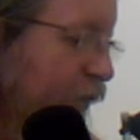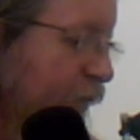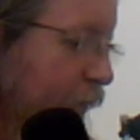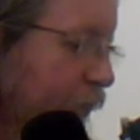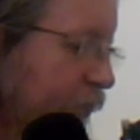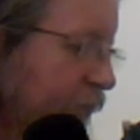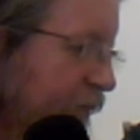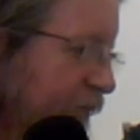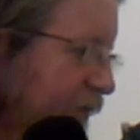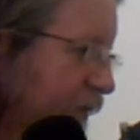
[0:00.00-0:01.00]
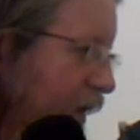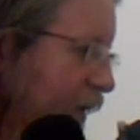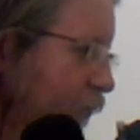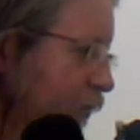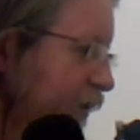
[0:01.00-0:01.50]
First,
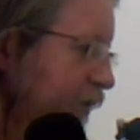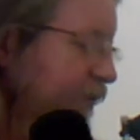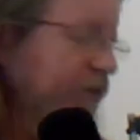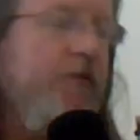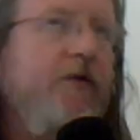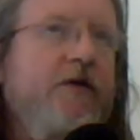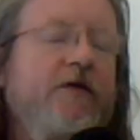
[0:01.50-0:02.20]
I would like to